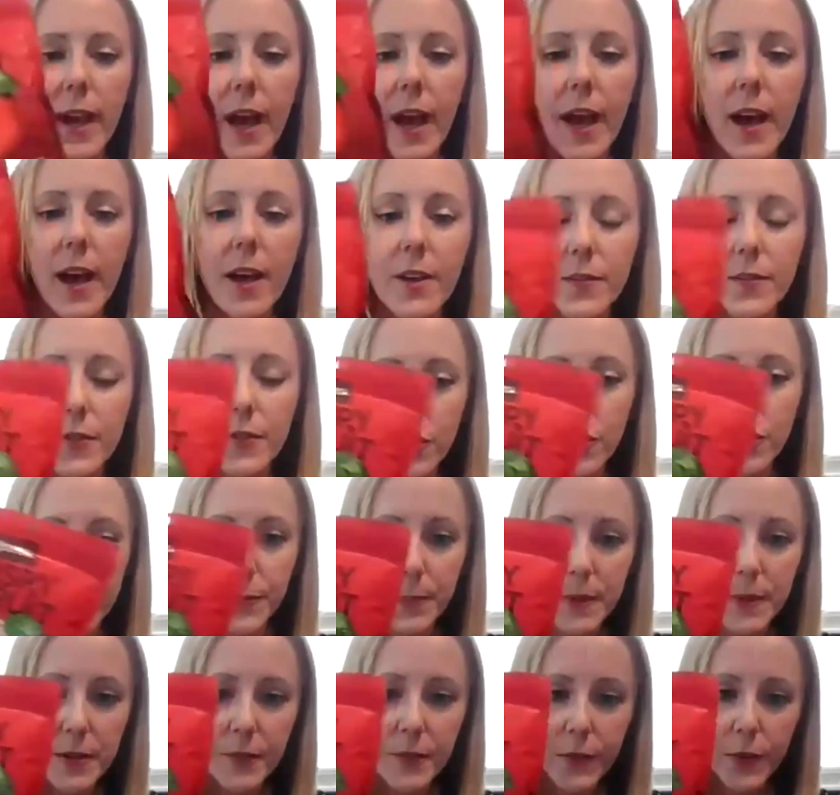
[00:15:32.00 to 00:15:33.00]
we have
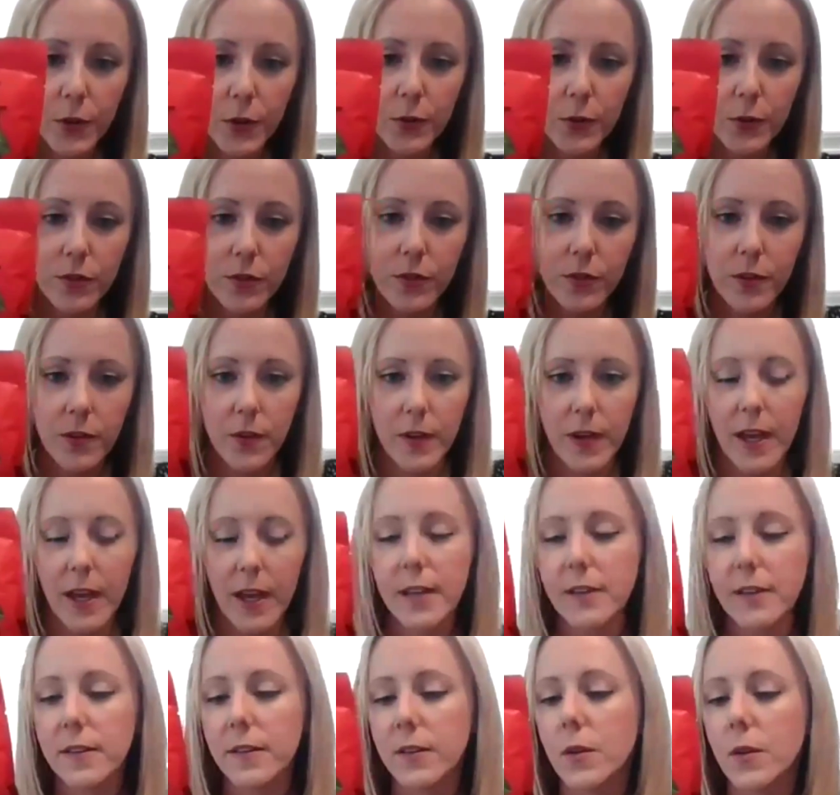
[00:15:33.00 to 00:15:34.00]
crispy fruit.
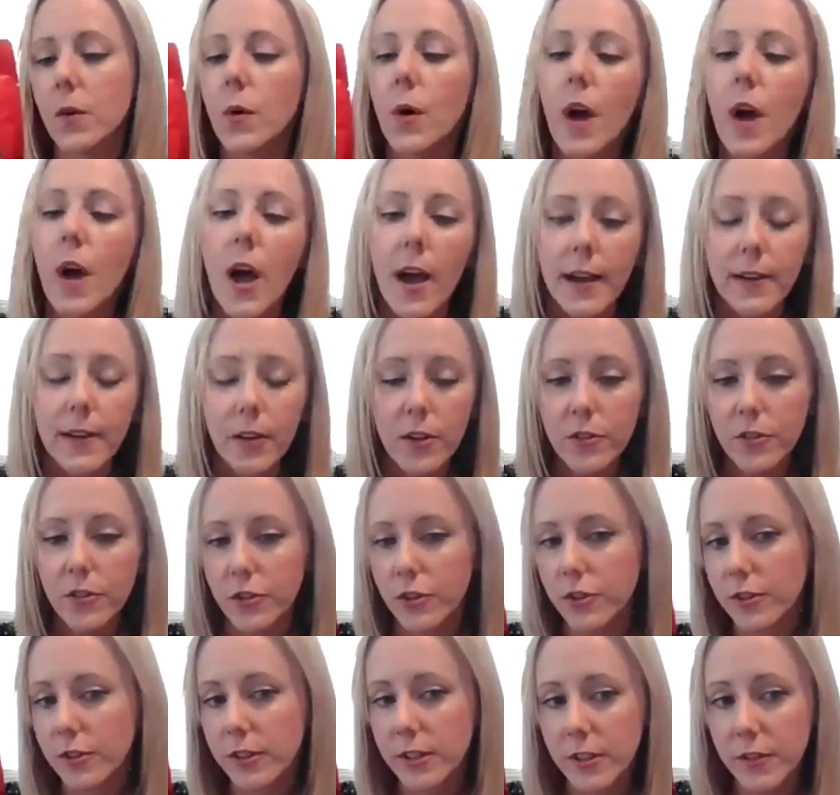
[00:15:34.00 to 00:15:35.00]
Okay, so an
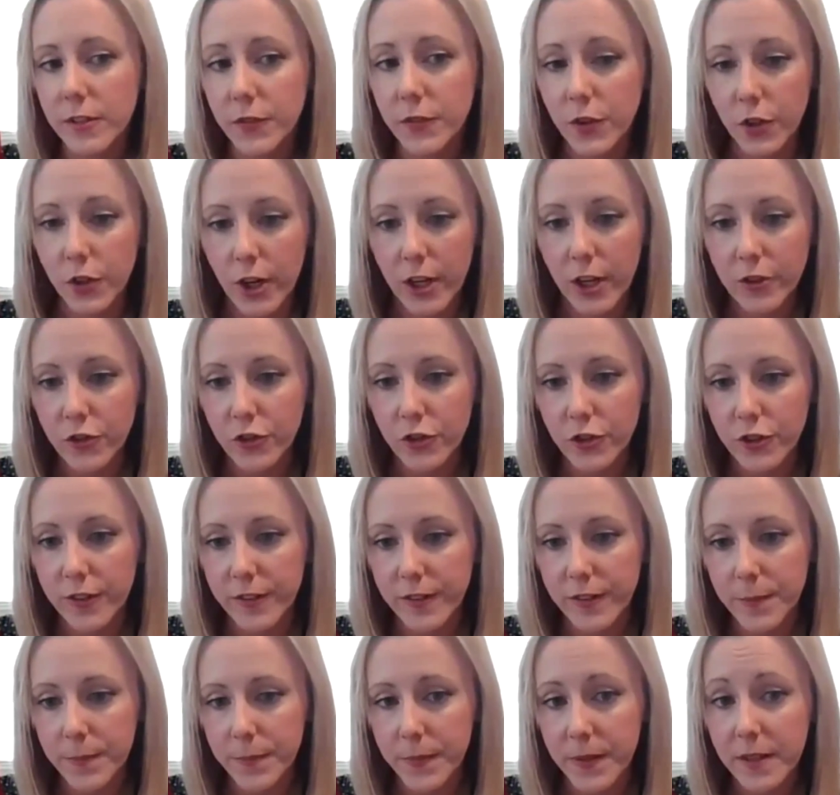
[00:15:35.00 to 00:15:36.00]
alternative crunch
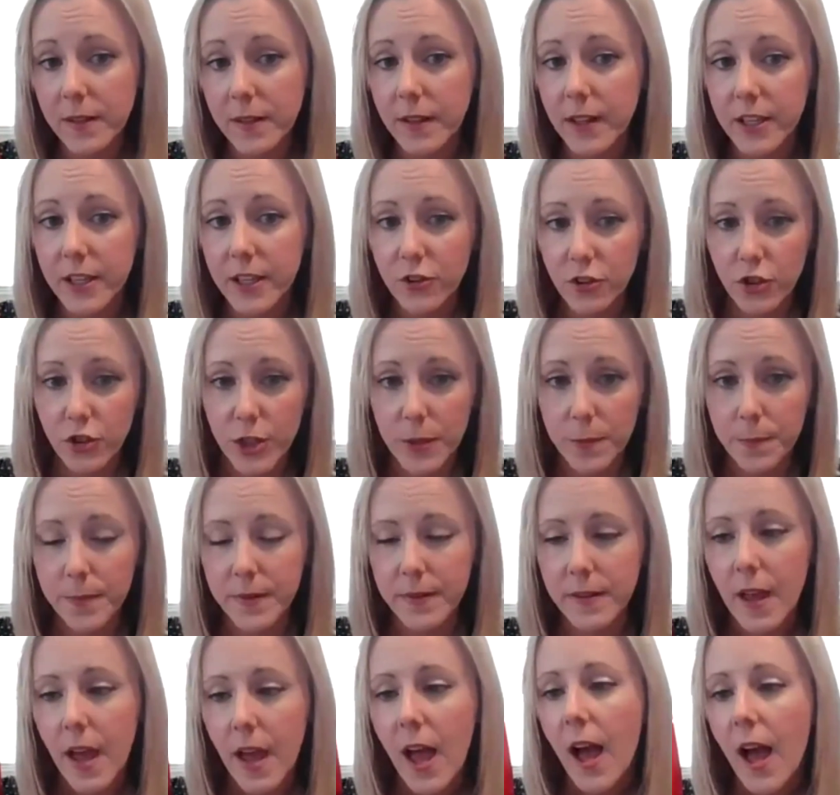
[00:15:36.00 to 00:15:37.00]
to something like chips.
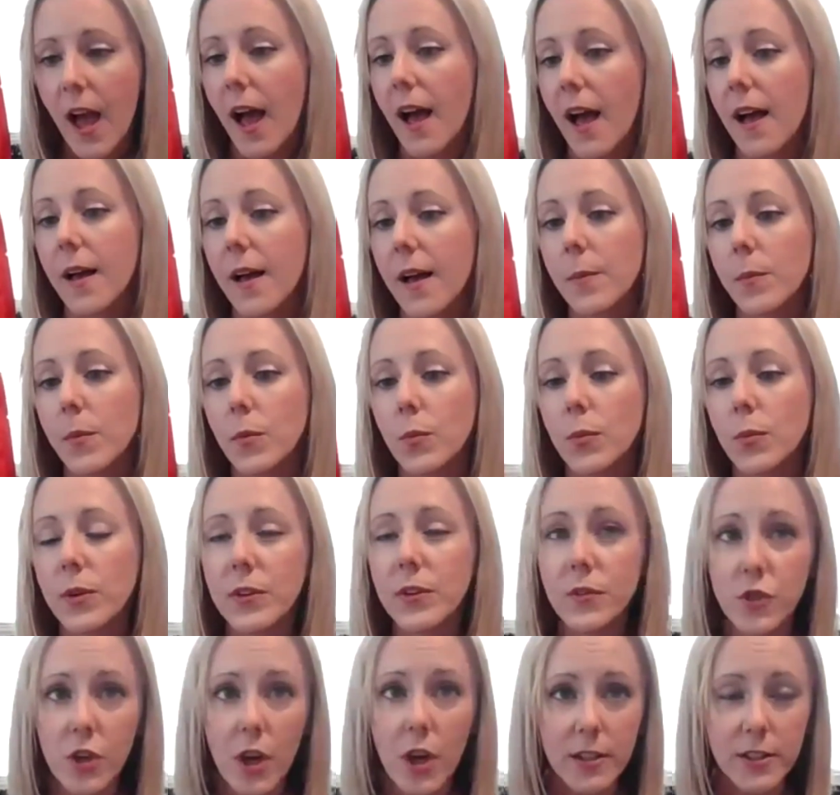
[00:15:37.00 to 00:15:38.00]

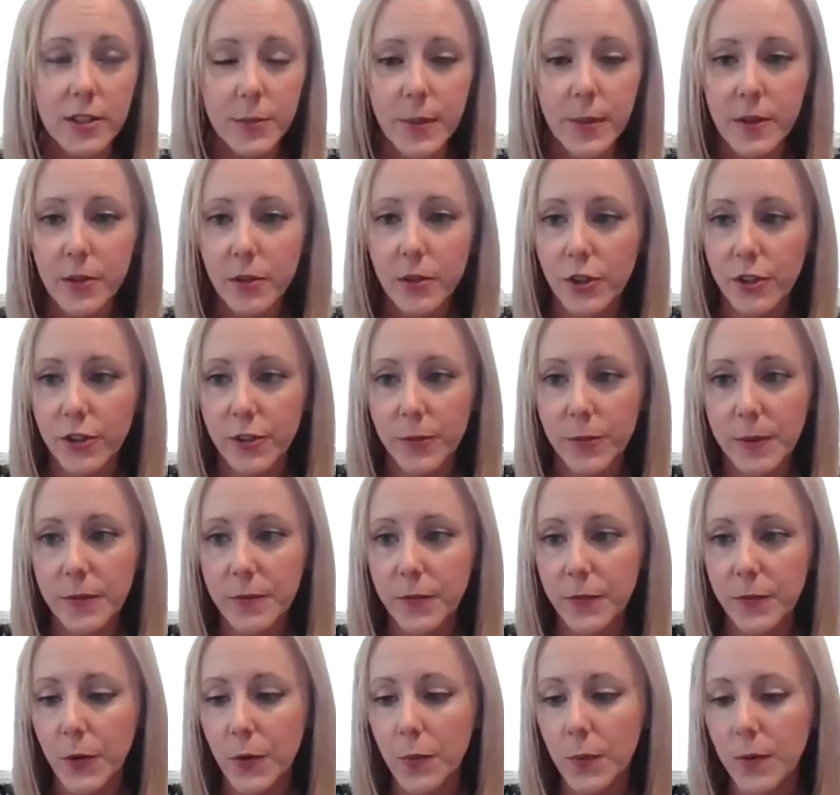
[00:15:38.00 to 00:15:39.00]
We've talked about
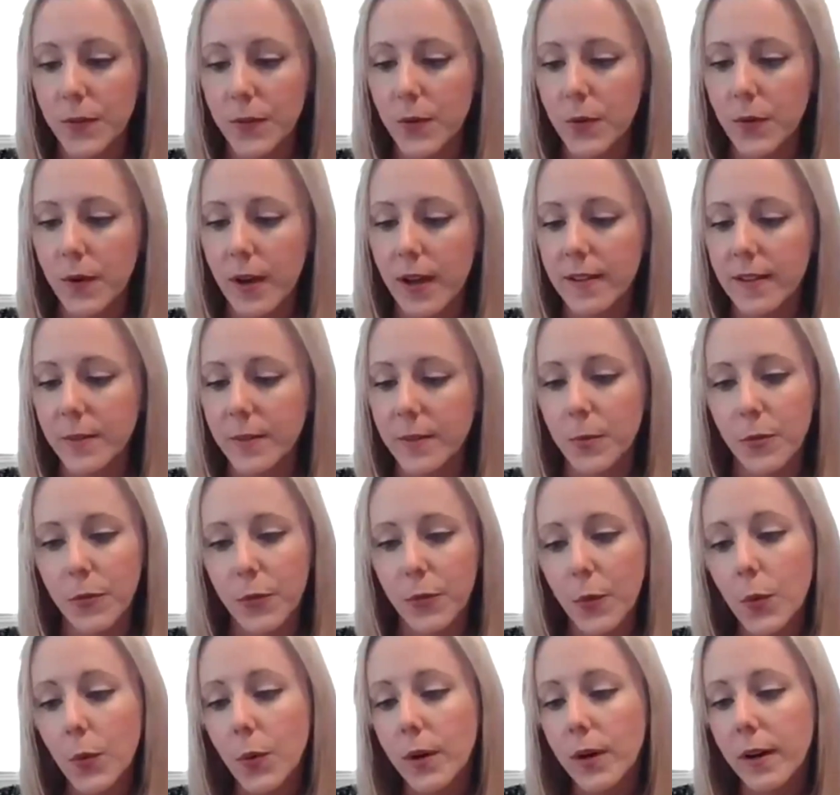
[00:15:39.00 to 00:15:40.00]
crispy fruit with you guys
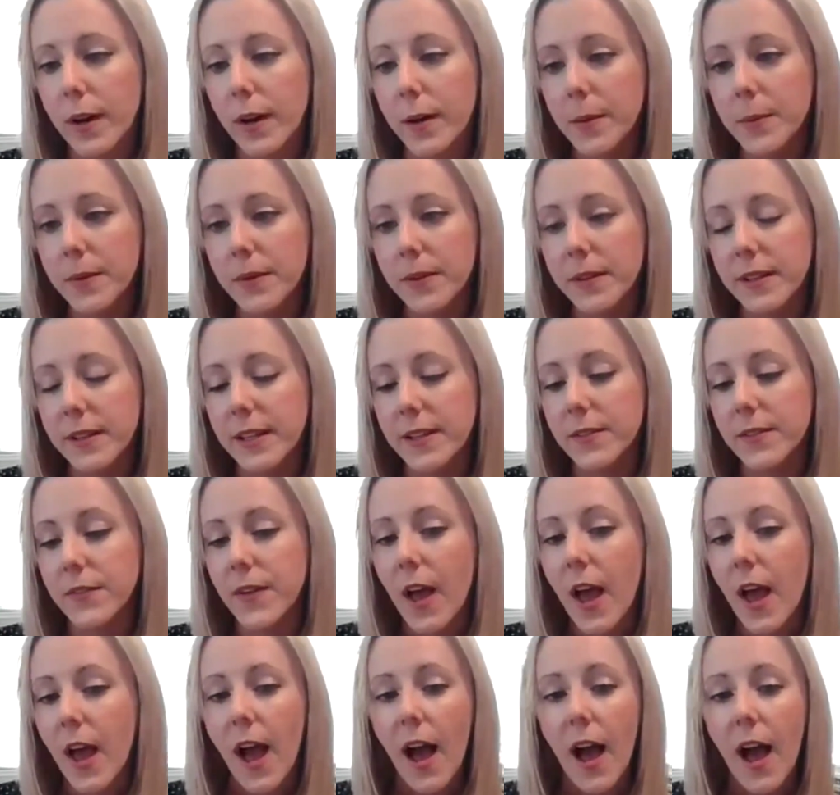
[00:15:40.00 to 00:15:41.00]
before, I believe.
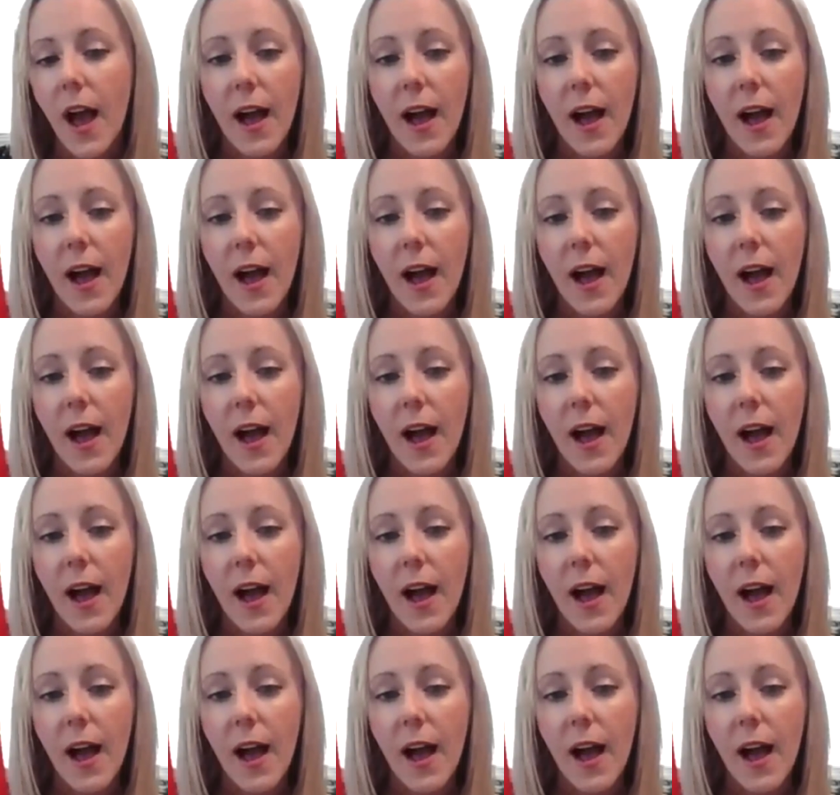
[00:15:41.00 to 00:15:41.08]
